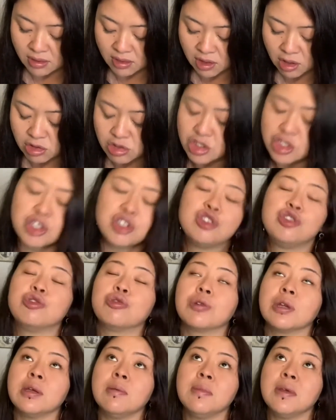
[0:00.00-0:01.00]
just
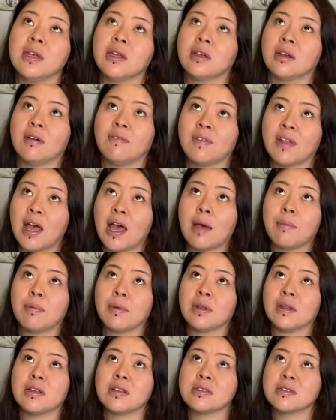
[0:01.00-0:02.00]
dreaming of the
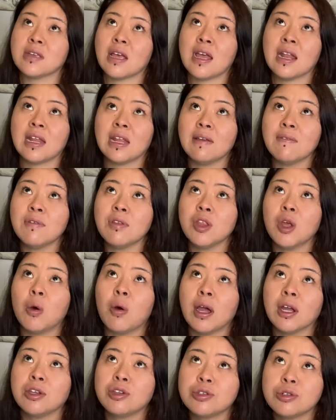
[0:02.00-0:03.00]
happiness. And even though
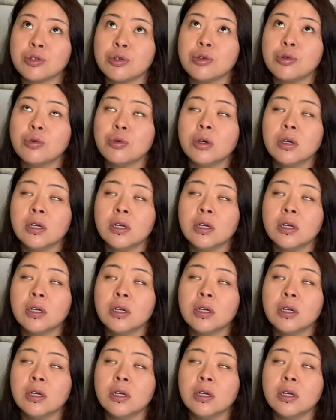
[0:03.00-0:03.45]
I do